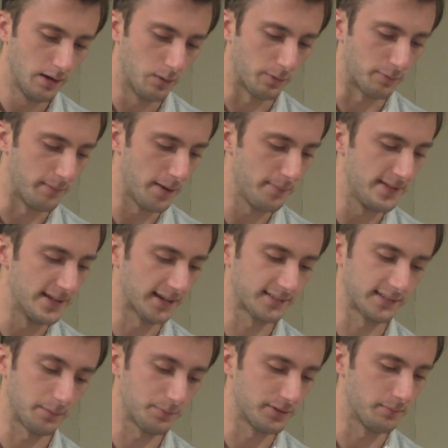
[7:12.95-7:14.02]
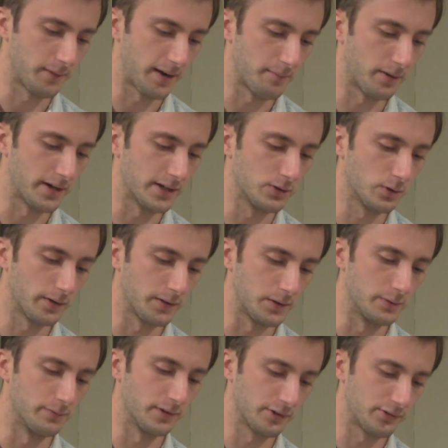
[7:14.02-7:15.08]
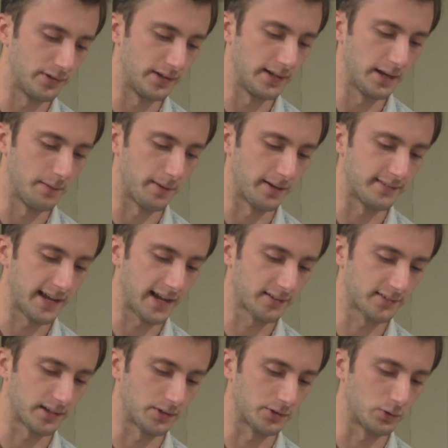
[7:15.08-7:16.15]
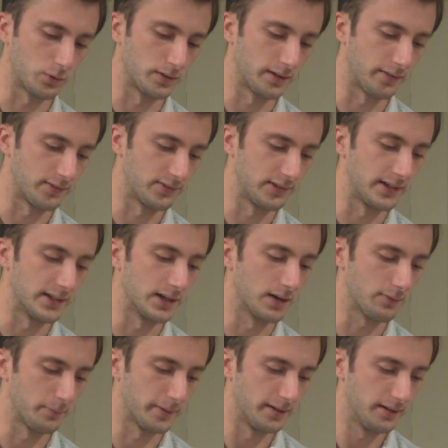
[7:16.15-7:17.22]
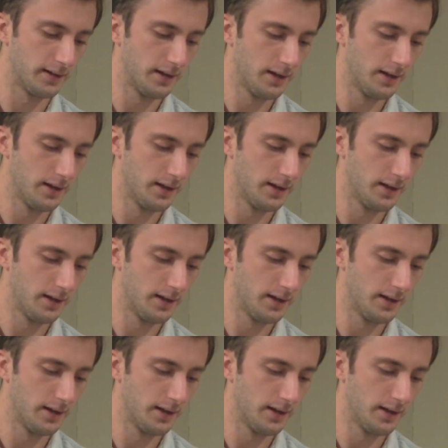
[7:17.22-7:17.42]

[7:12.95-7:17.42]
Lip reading: with maybe the exception of my money going to the university and my tax dollars going into the city government.